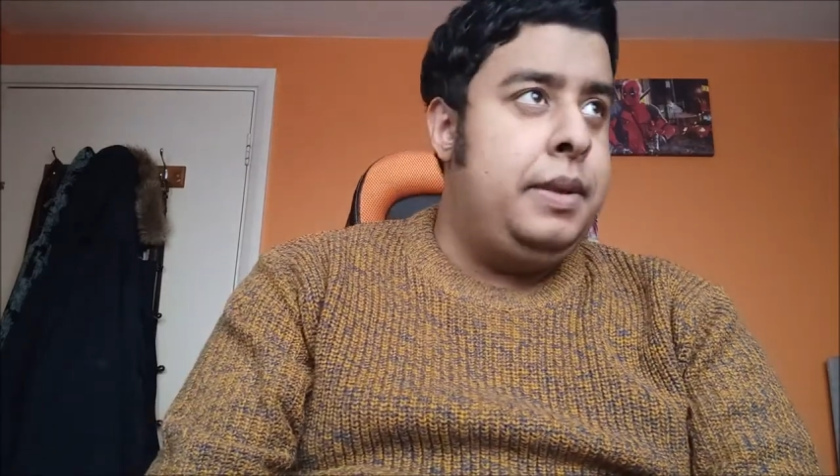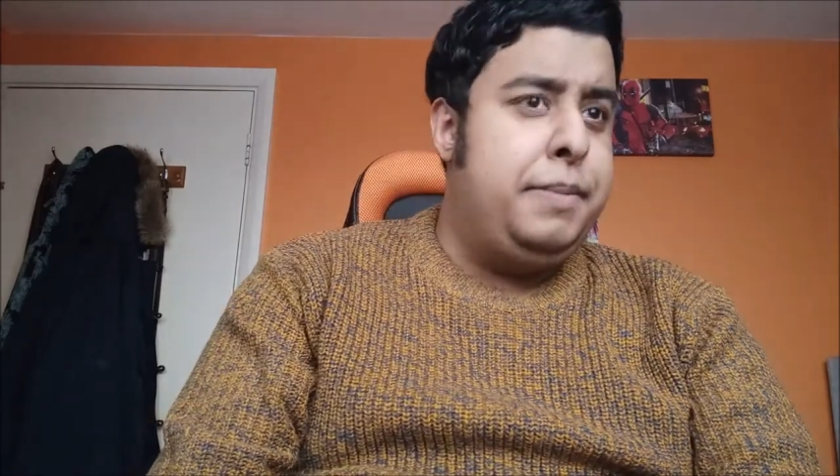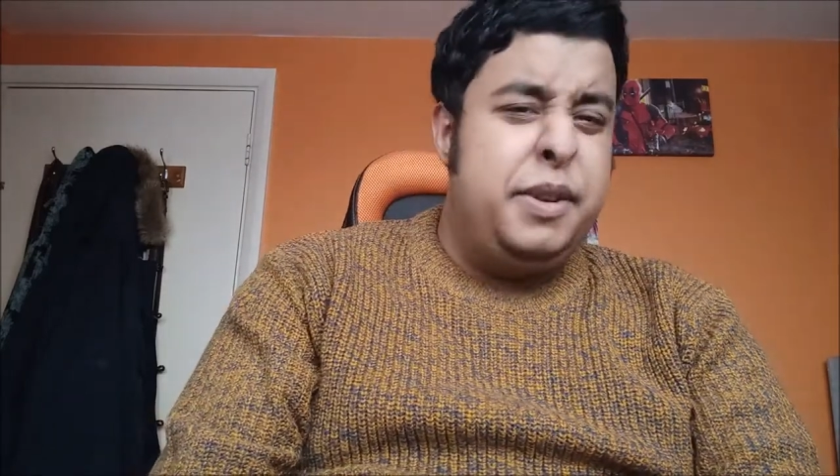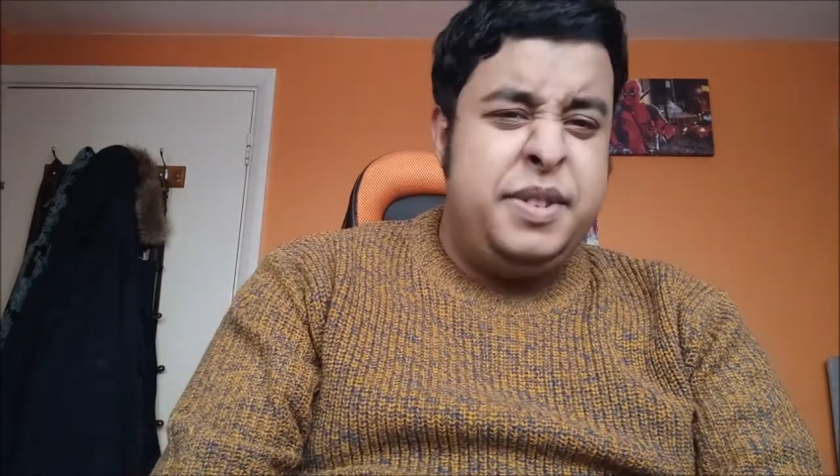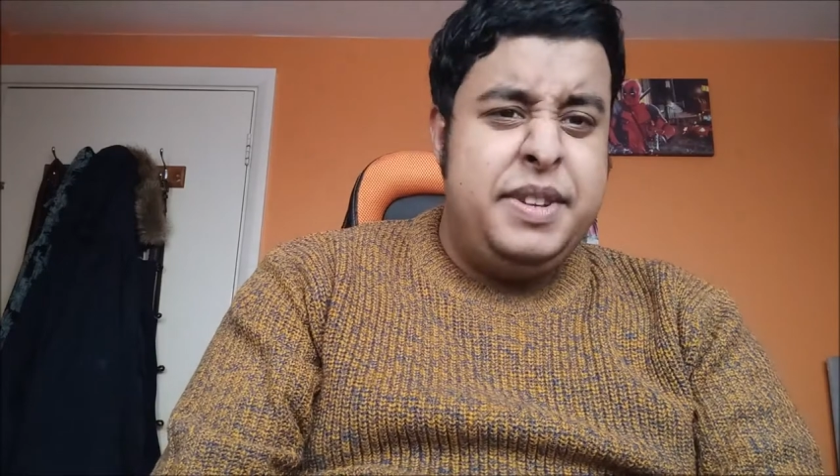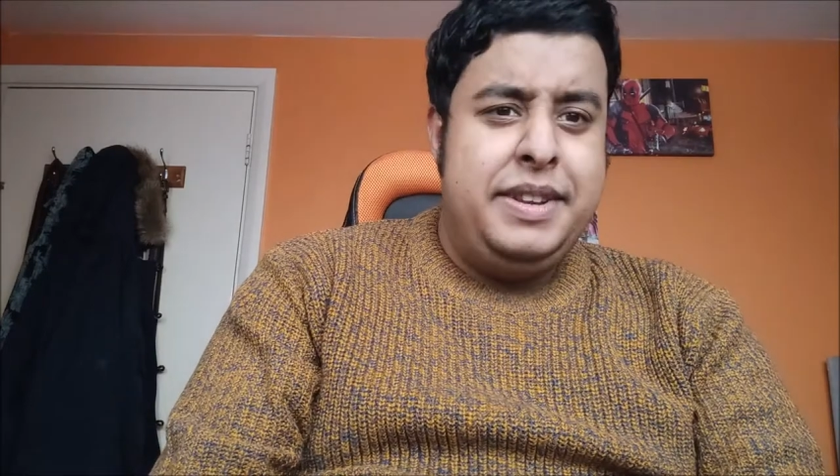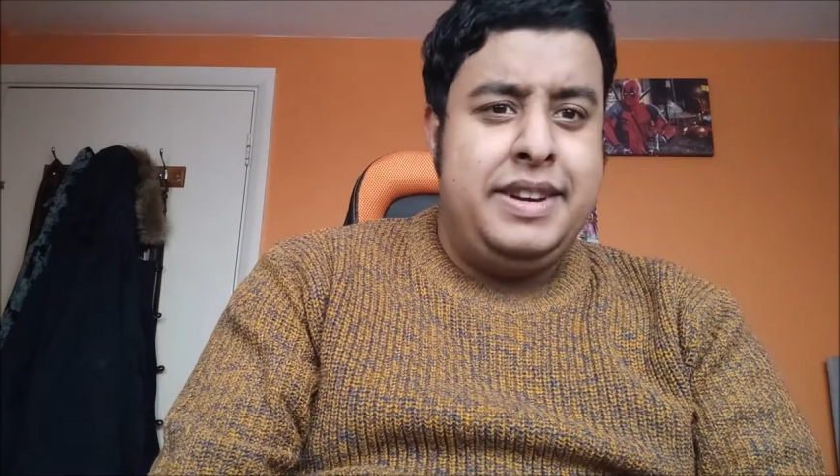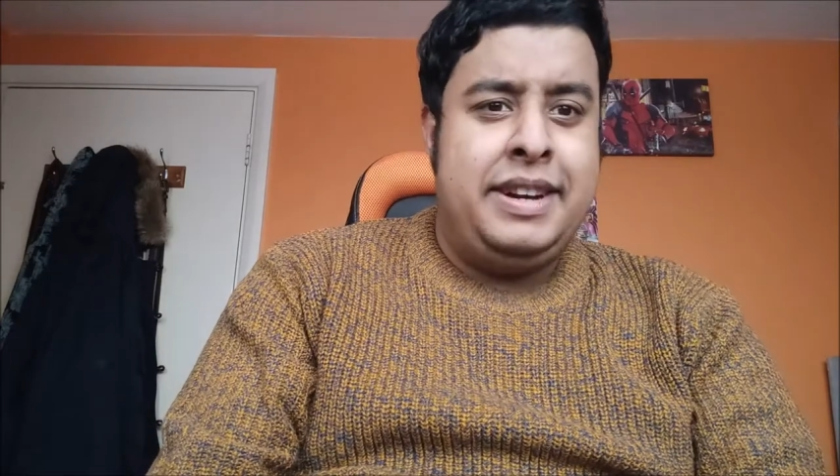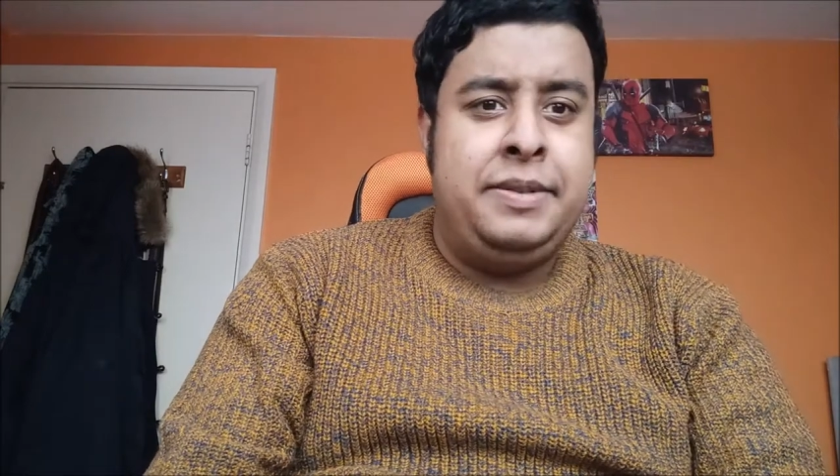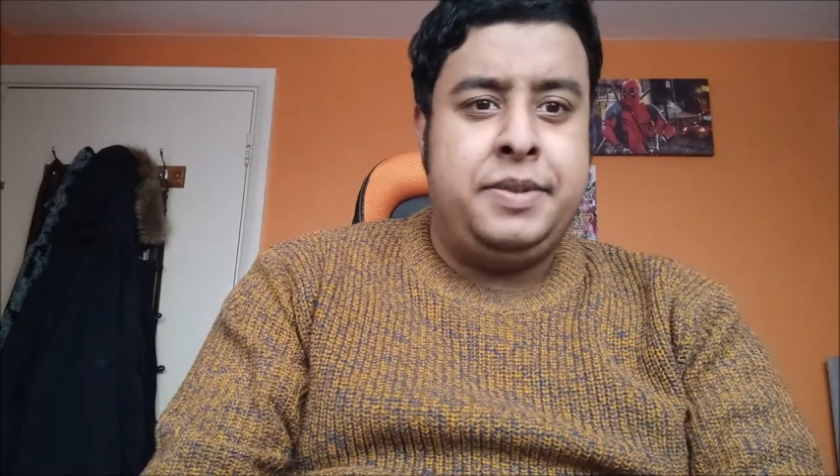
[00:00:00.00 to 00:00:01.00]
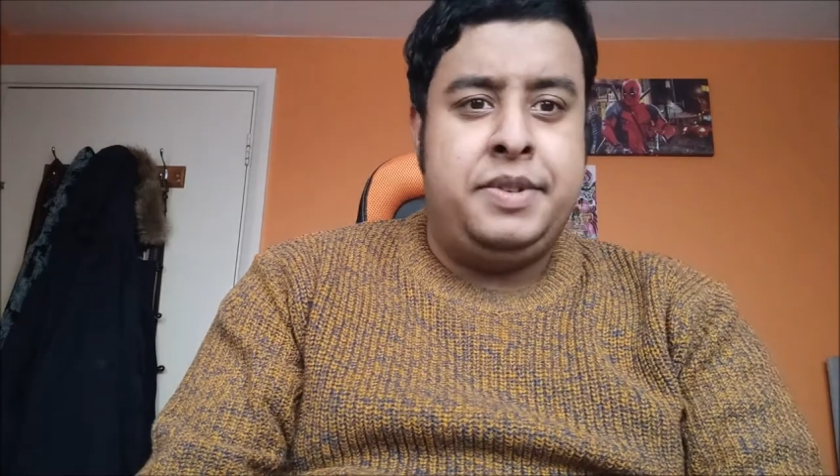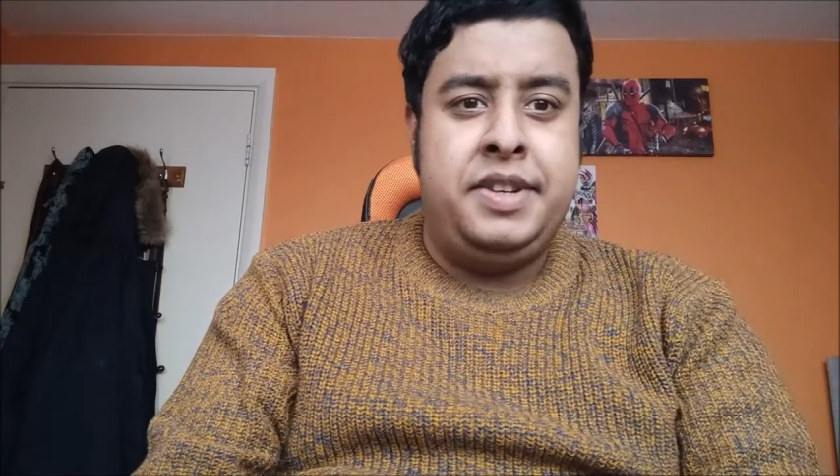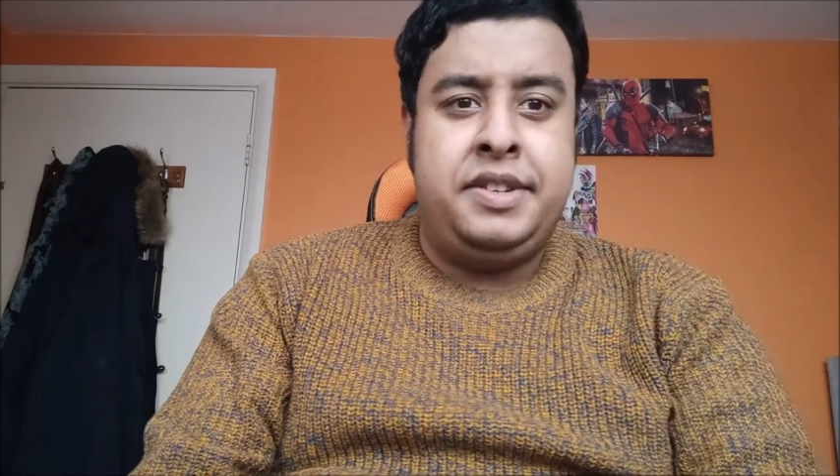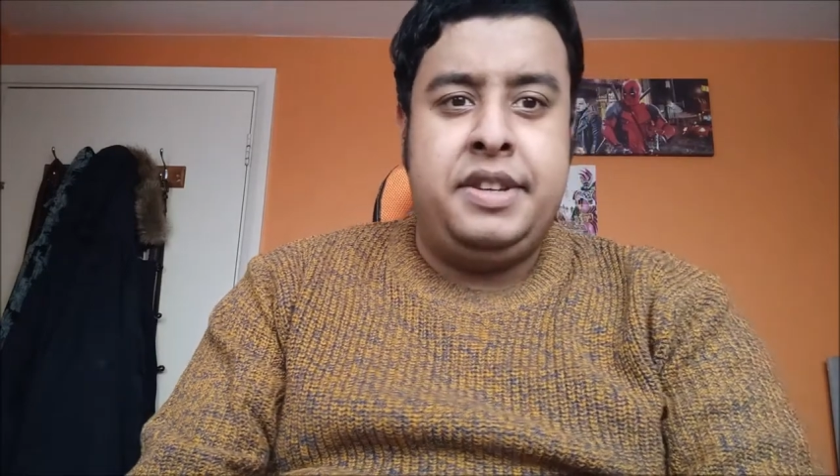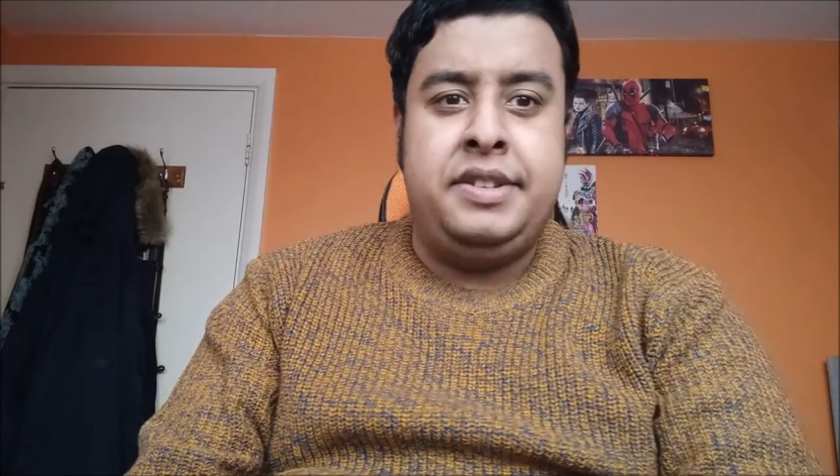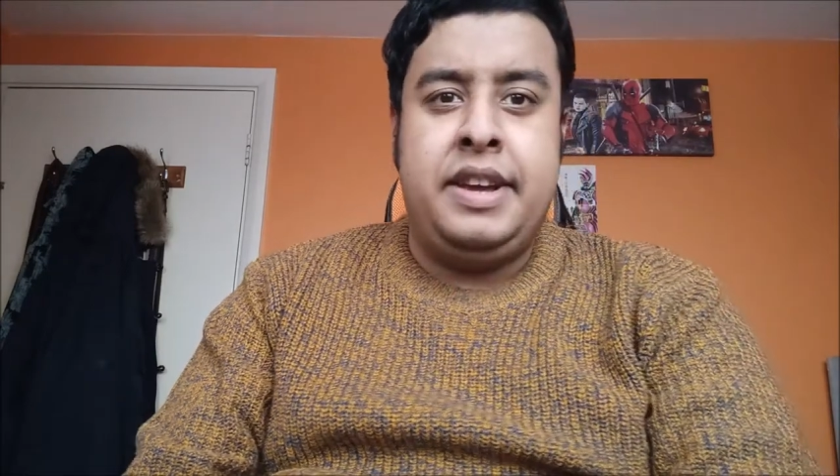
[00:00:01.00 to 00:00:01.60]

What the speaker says: Most of the items were 60